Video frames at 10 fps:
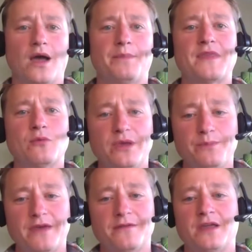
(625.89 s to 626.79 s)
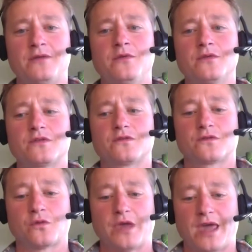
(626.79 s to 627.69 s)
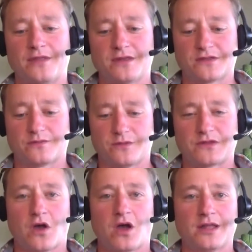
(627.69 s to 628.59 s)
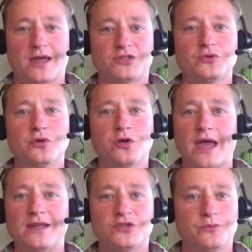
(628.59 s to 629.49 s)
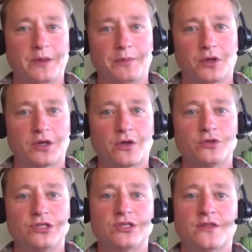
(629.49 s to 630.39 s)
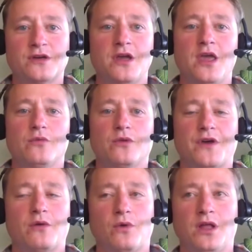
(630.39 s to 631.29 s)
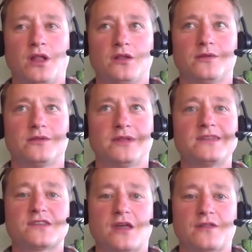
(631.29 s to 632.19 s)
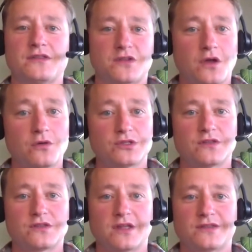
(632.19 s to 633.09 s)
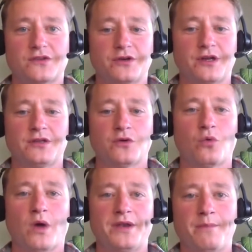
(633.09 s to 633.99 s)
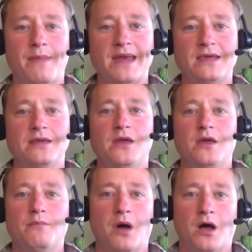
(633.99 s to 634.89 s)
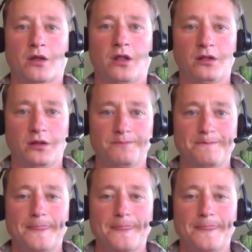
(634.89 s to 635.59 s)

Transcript: but then we pivoted. So we had this online tool. Any two people could coach each other. We thought, well, let's sell this to coaches. Let's turn it into a one-to-many model,